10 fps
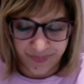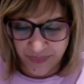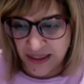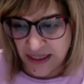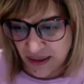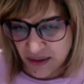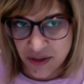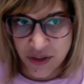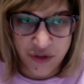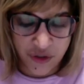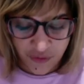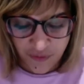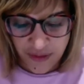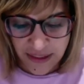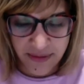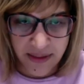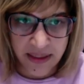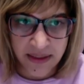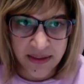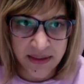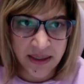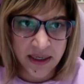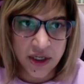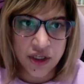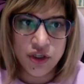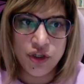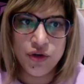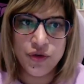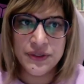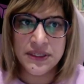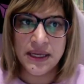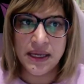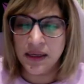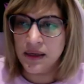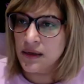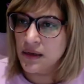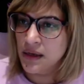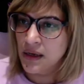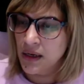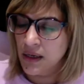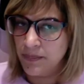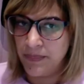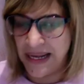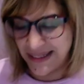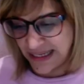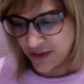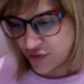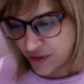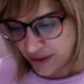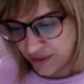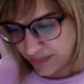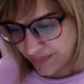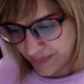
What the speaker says: Okay, so you've learnt this using Pascal's triangle,